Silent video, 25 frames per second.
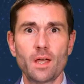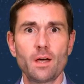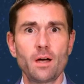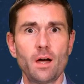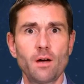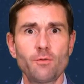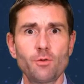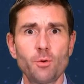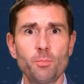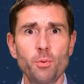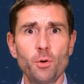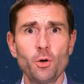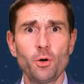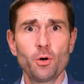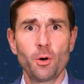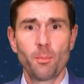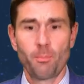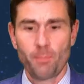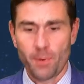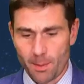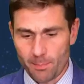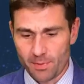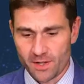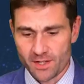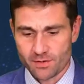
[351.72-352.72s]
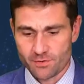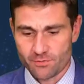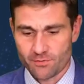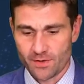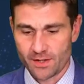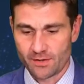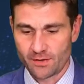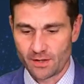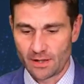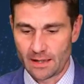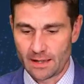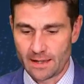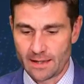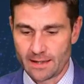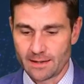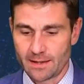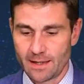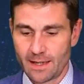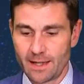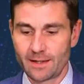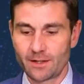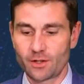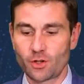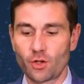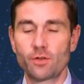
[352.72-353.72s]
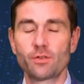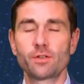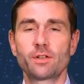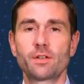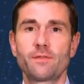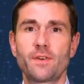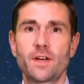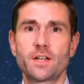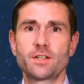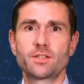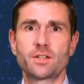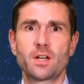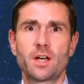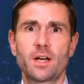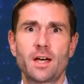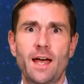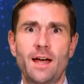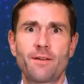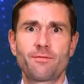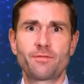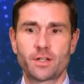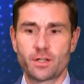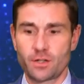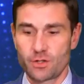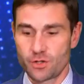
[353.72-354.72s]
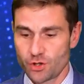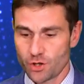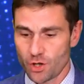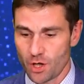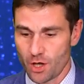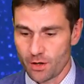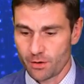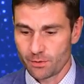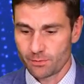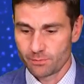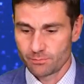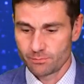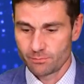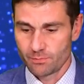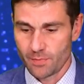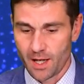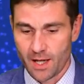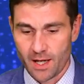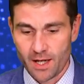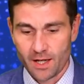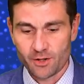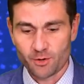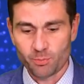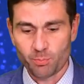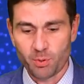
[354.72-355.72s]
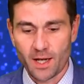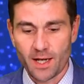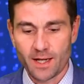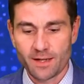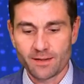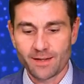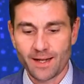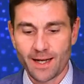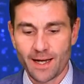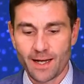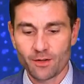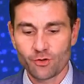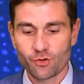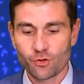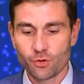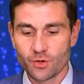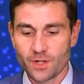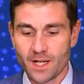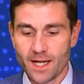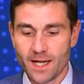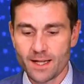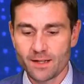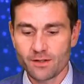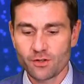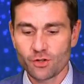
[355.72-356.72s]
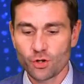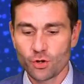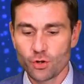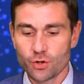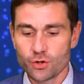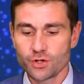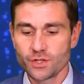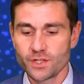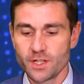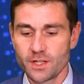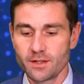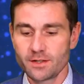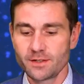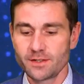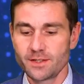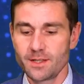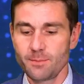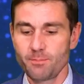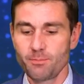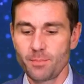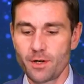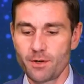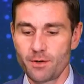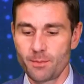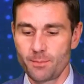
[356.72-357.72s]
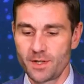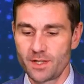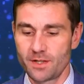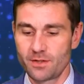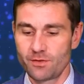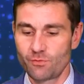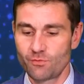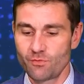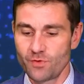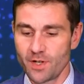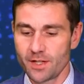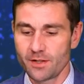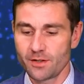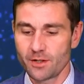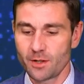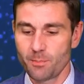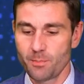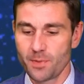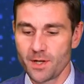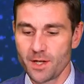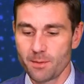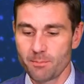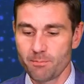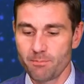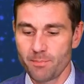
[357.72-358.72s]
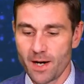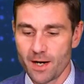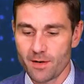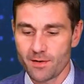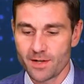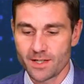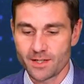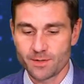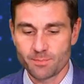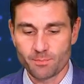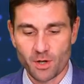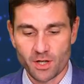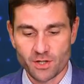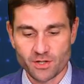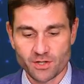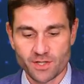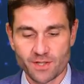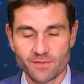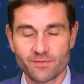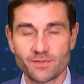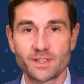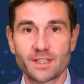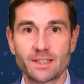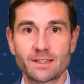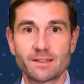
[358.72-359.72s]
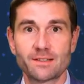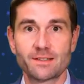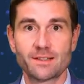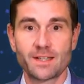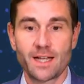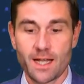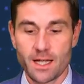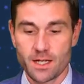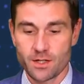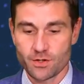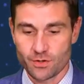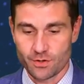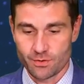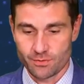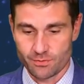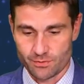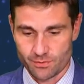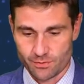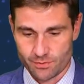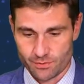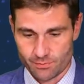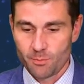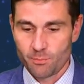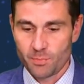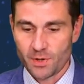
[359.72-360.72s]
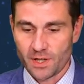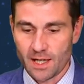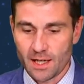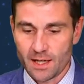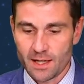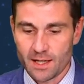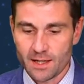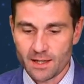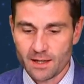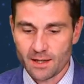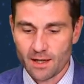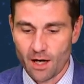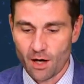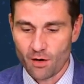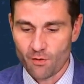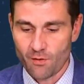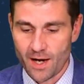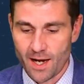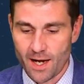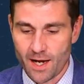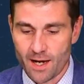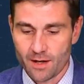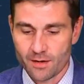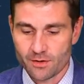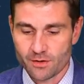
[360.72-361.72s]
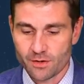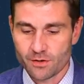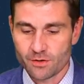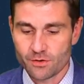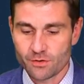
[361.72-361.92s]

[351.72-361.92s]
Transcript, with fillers: A report published recently in Conservation Africa Journal explains how Sudan's Kush Dynasty pyramids risk being buried by shifting sand dunes. Beginning around